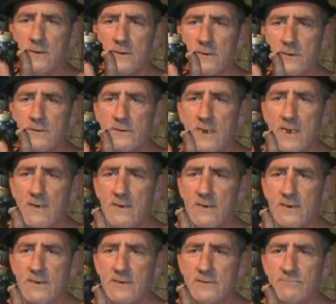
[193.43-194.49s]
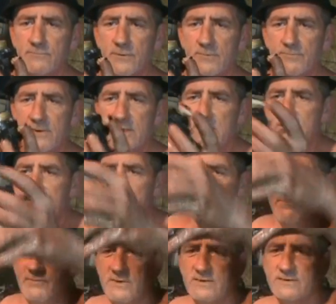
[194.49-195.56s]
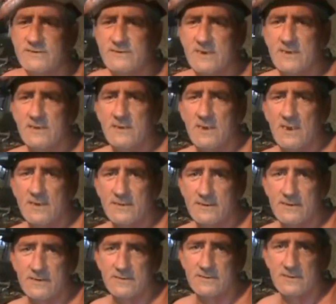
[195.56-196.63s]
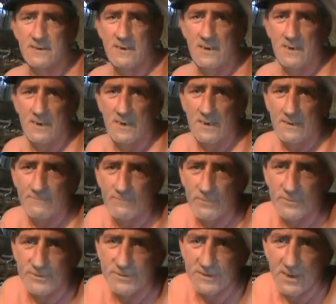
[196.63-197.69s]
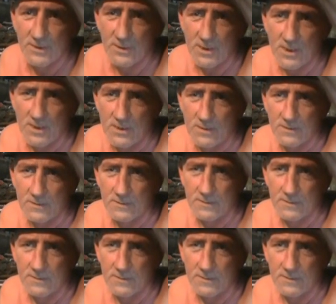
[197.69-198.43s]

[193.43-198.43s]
Yeah, now it is. But because it had been sitting like this for so long,